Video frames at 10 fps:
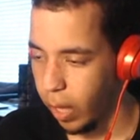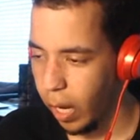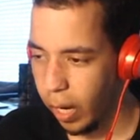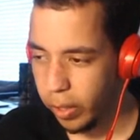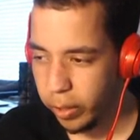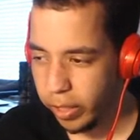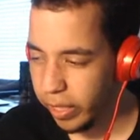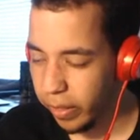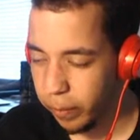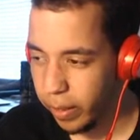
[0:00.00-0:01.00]
You're gonna
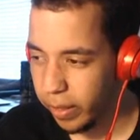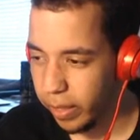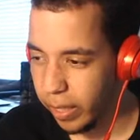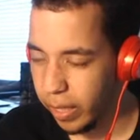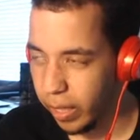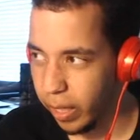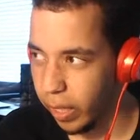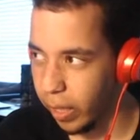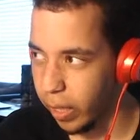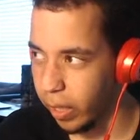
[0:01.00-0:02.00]
give me
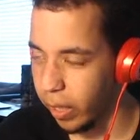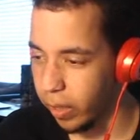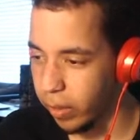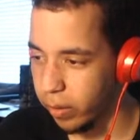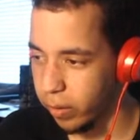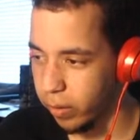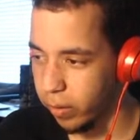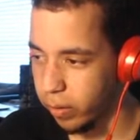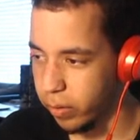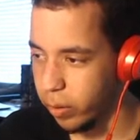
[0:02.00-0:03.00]
the
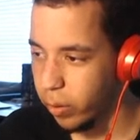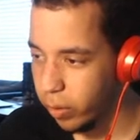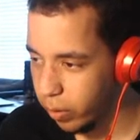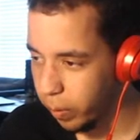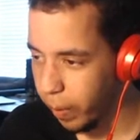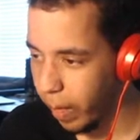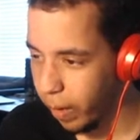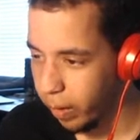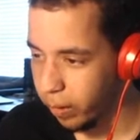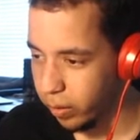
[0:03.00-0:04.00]
Soothe
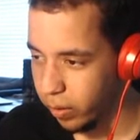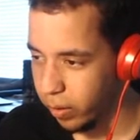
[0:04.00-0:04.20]
Bell.